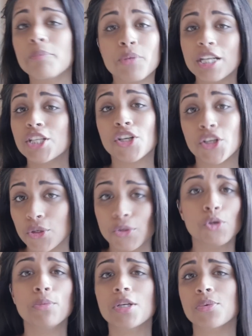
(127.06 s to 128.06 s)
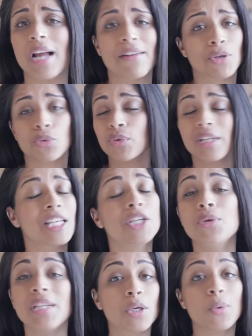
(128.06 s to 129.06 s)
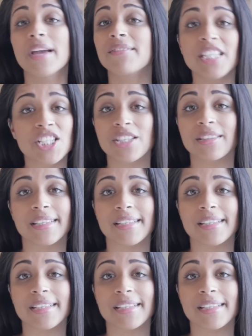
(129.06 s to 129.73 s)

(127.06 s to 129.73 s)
I'm pretty sure YouTubers would have a really unique way of teaching